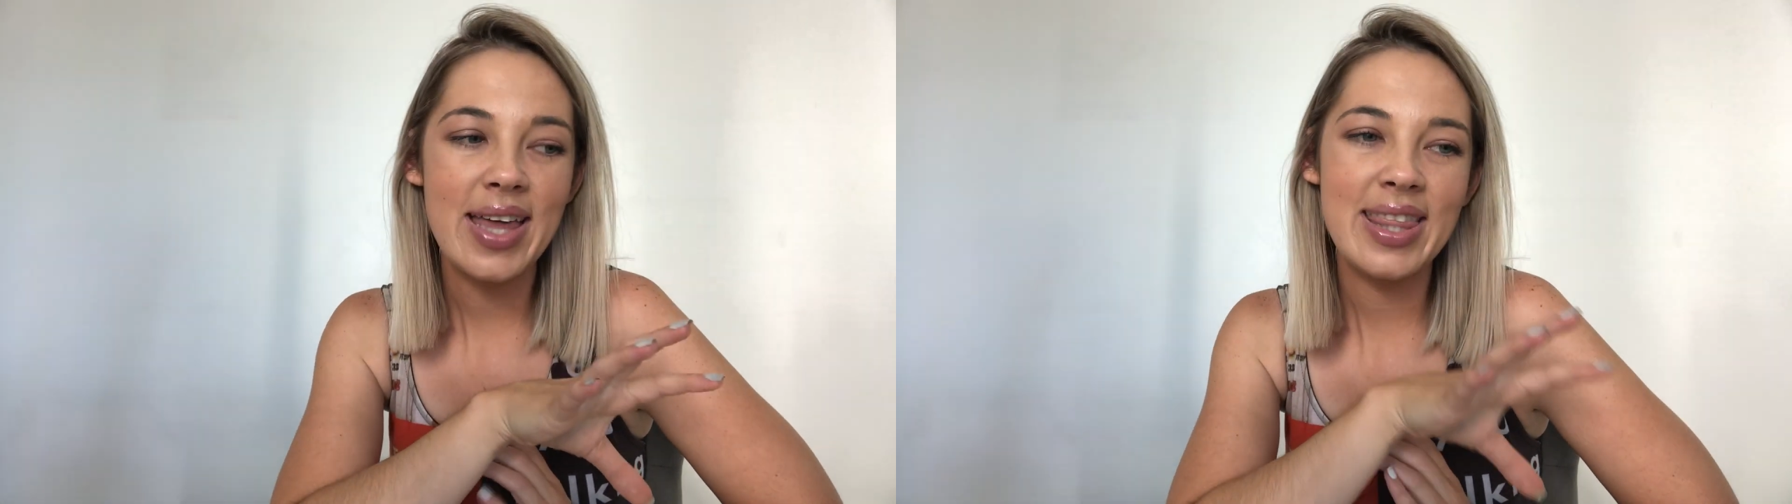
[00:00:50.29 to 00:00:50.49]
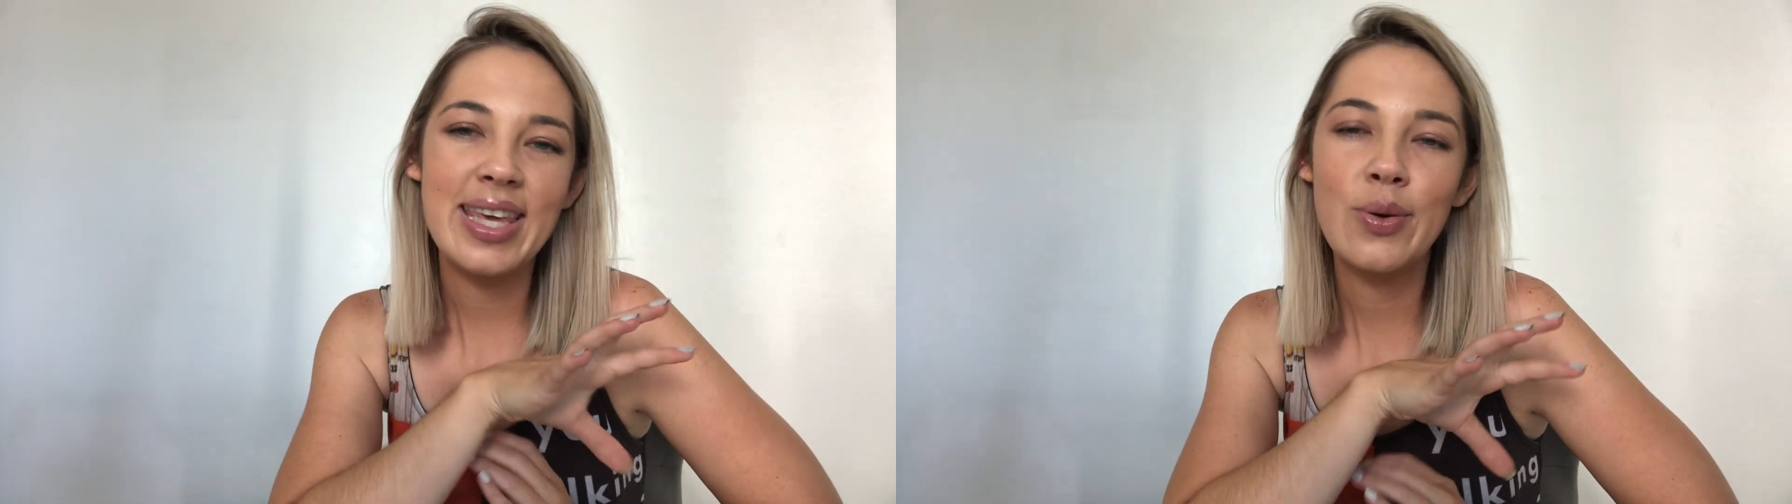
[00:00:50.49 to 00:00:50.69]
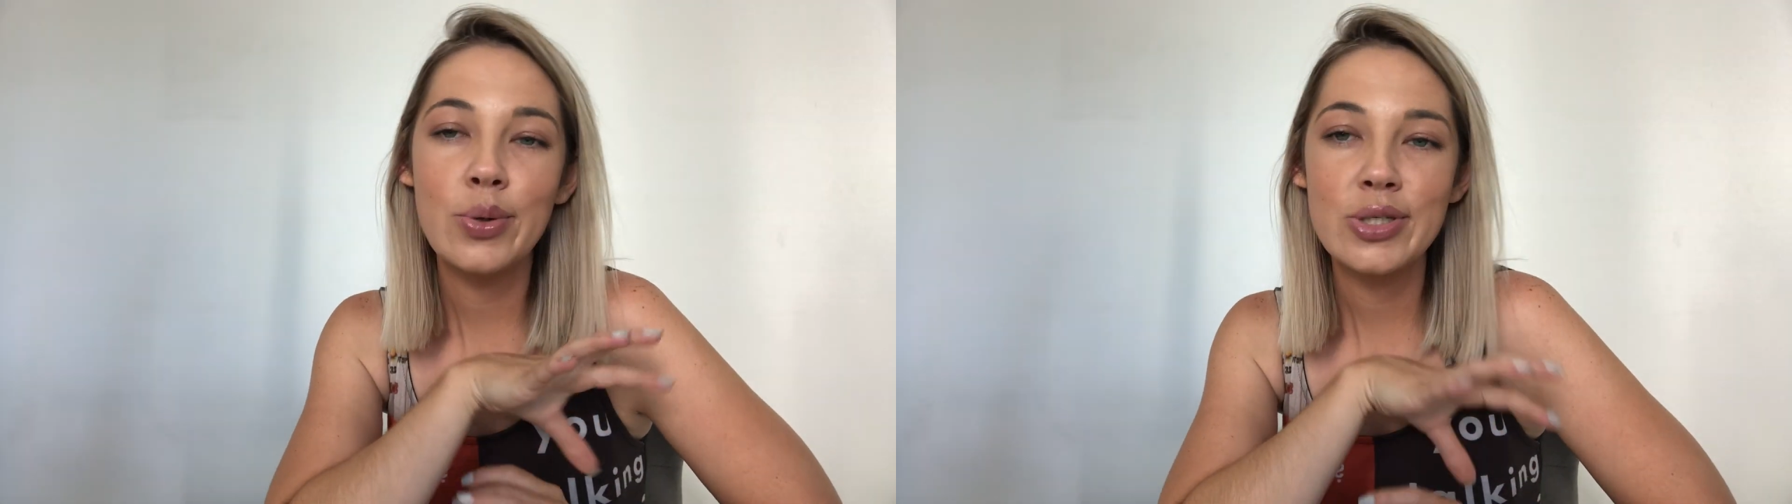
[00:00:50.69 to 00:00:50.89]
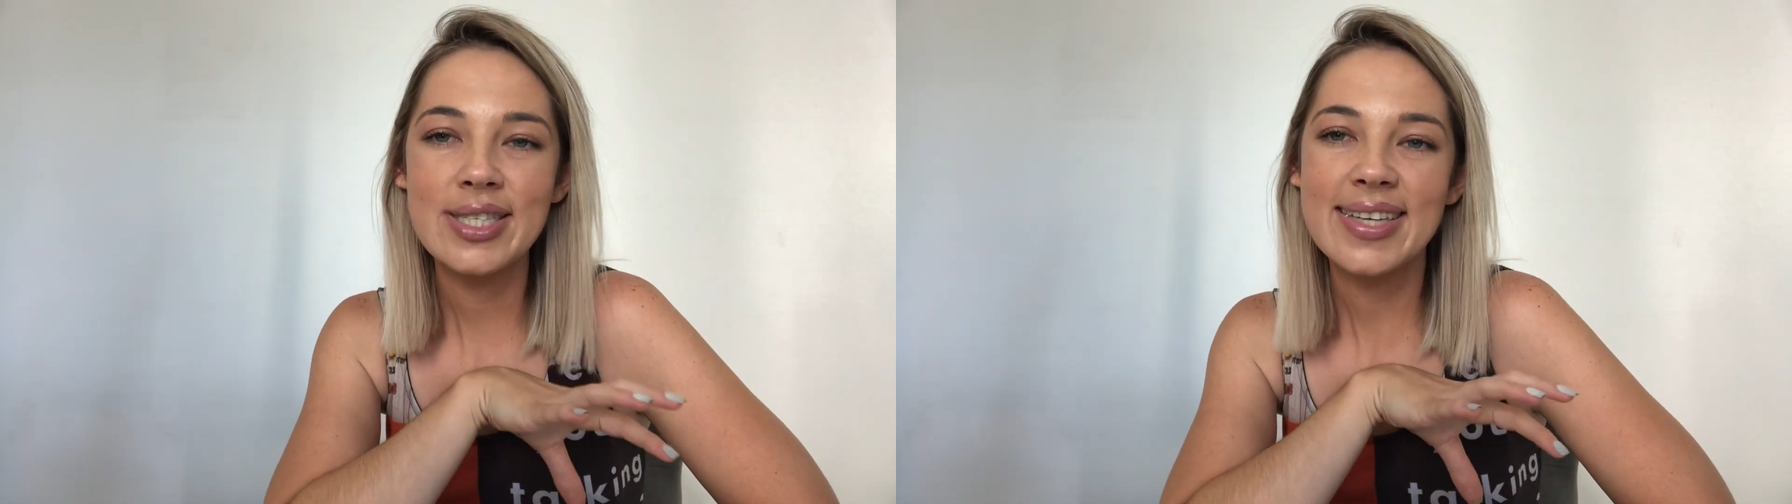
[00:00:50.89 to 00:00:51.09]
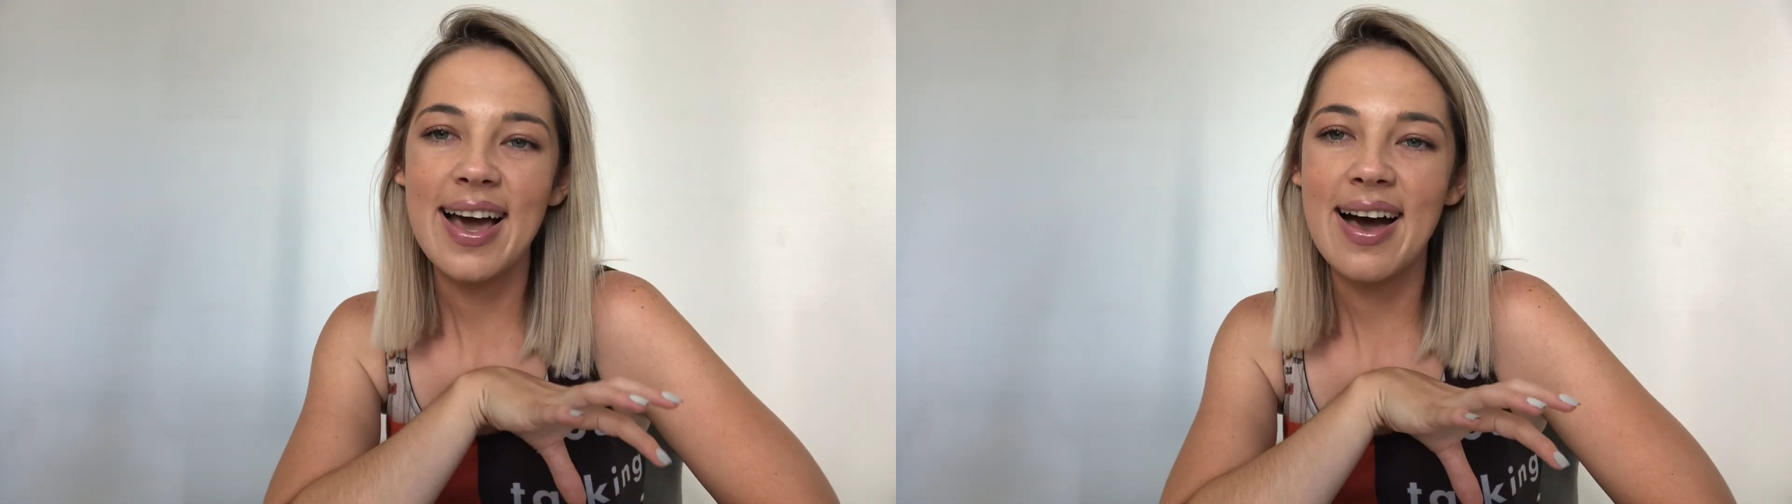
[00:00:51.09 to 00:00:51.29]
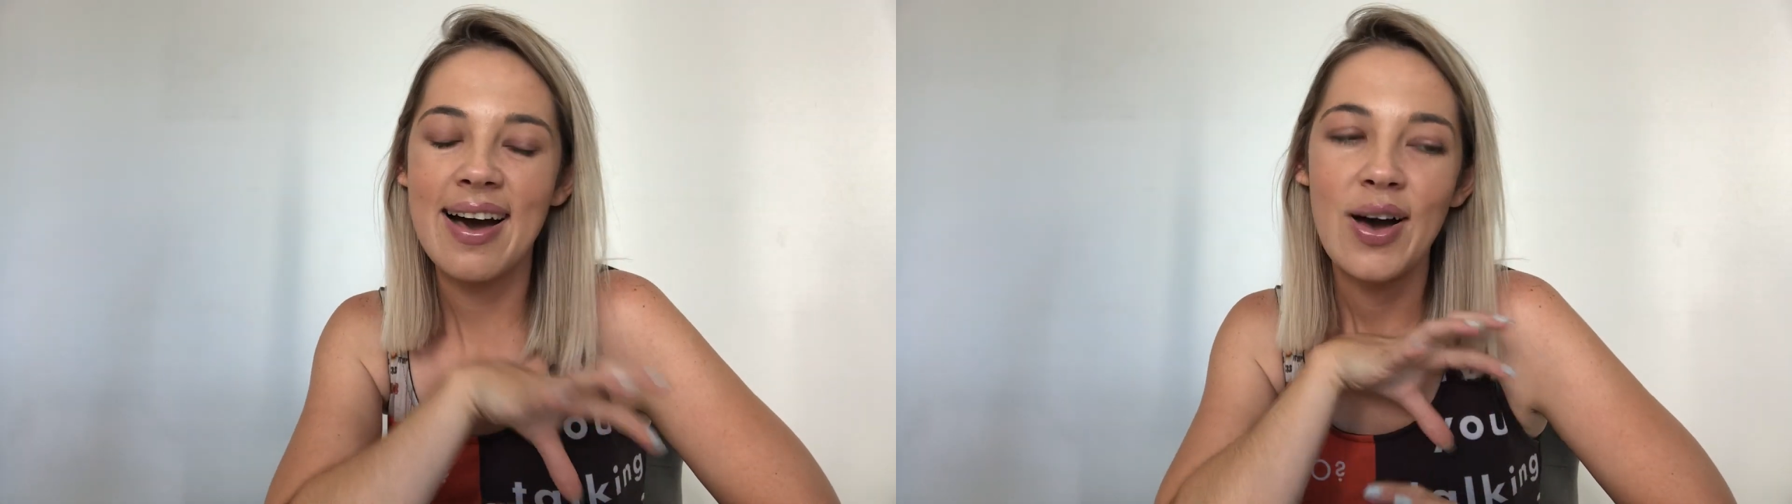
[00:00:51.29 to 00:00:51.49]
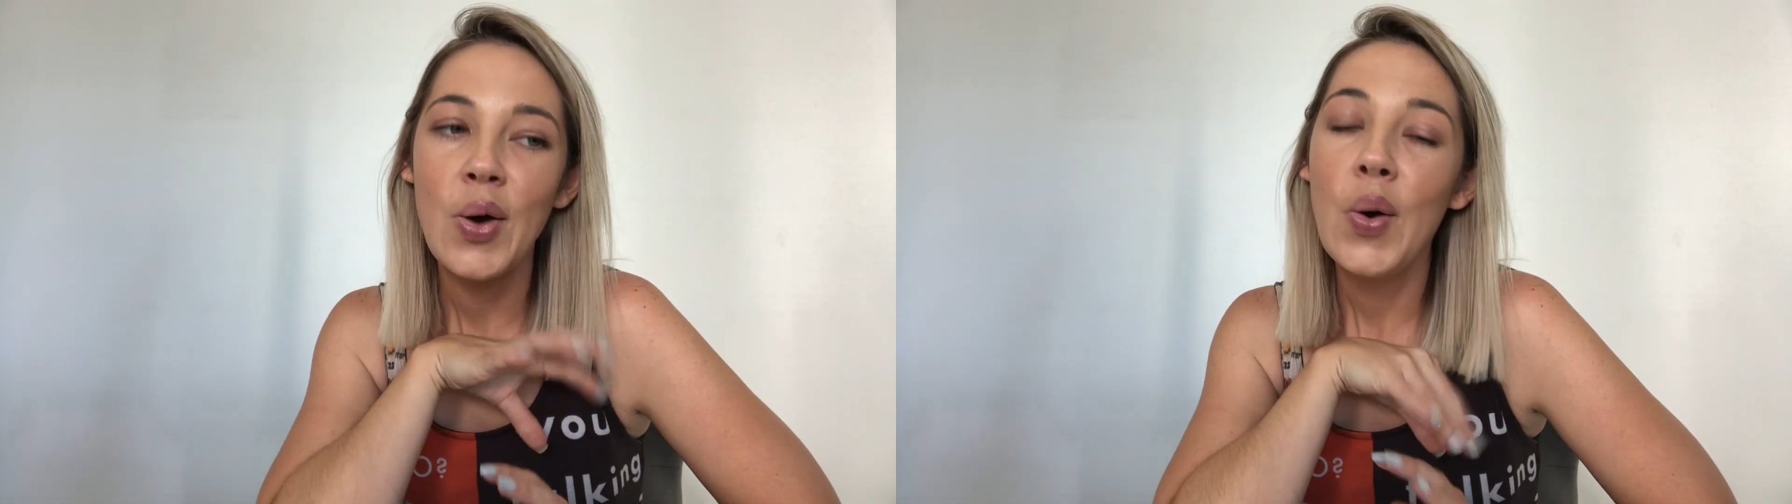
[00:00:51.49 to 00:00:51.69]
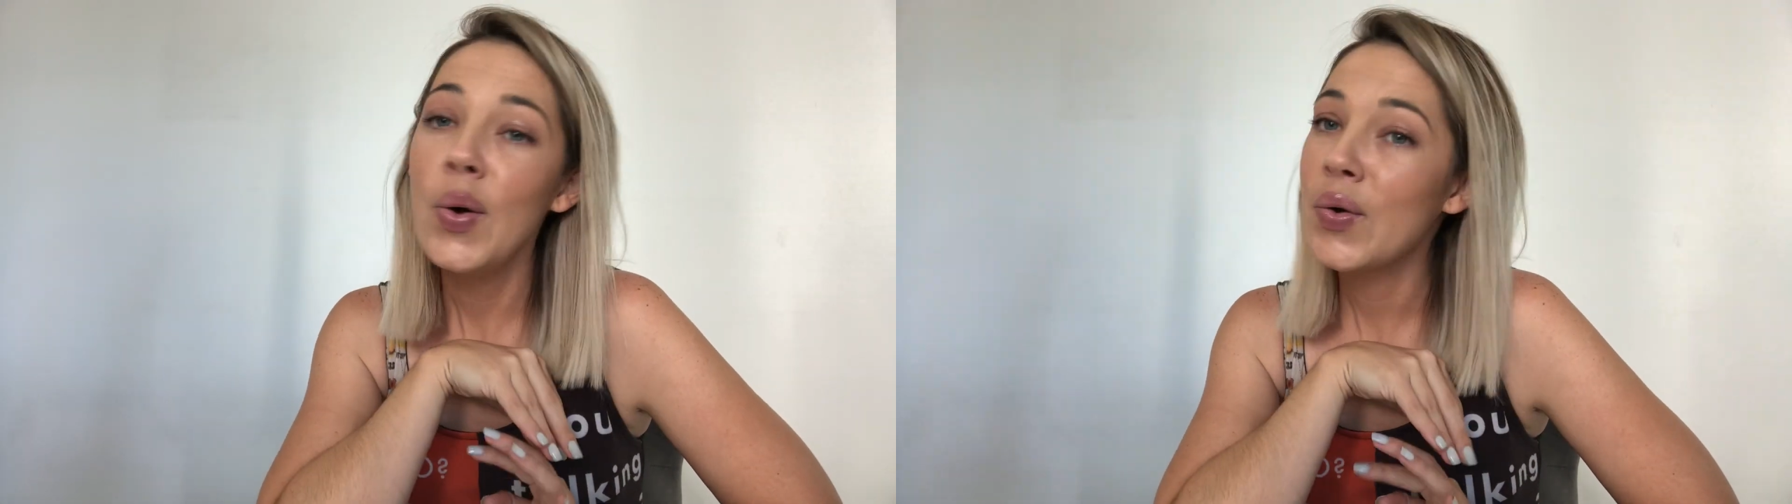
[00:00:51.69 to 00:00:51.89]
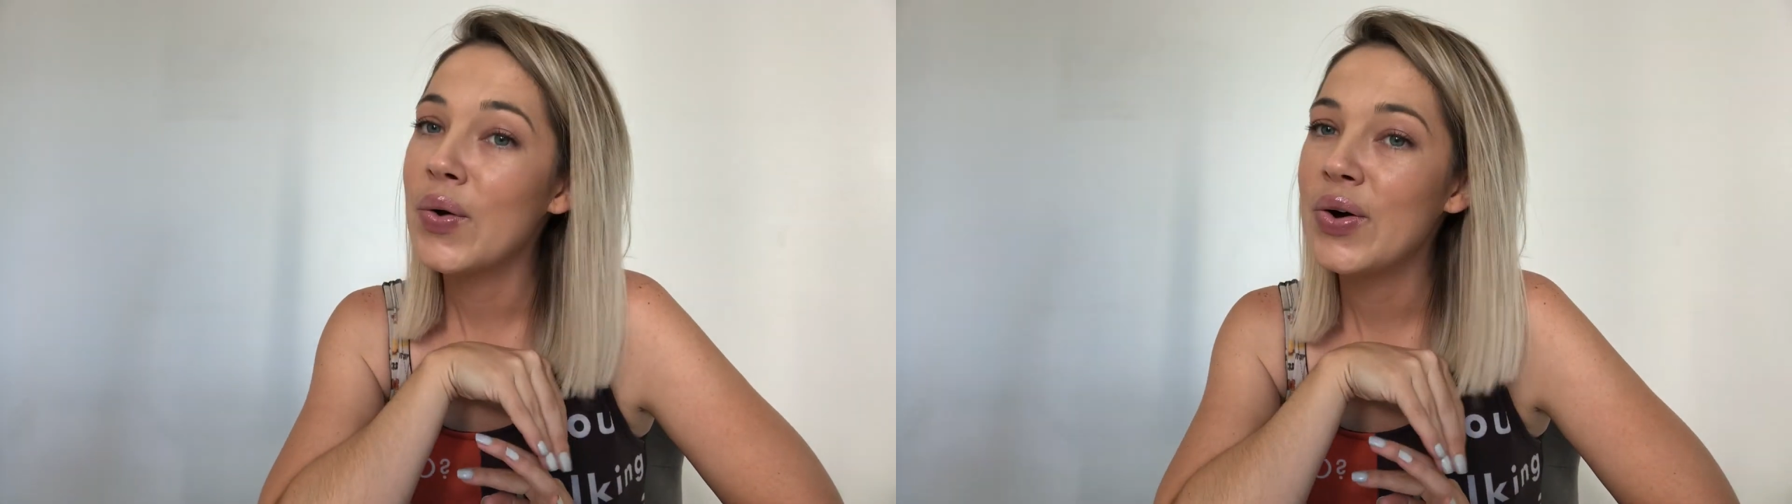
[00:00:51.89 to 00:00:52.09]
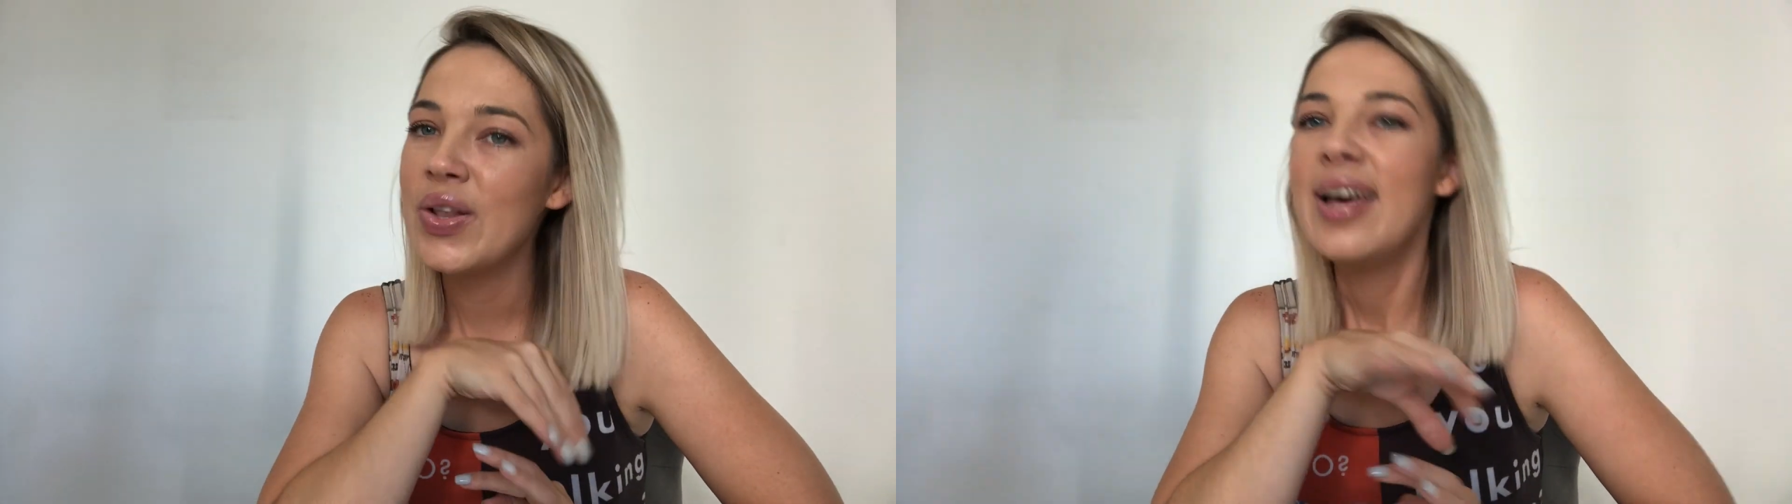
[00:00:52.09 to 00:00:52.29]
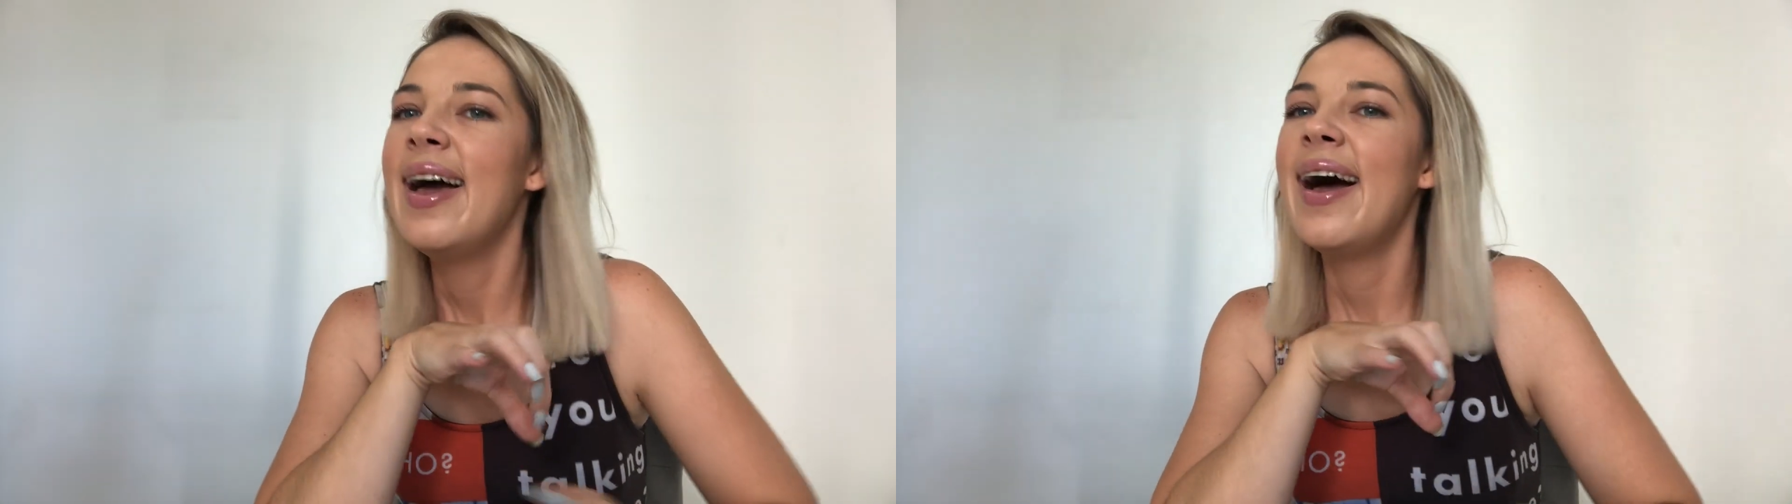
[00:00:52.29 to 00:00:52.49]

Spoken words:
the gorgeous guy or girl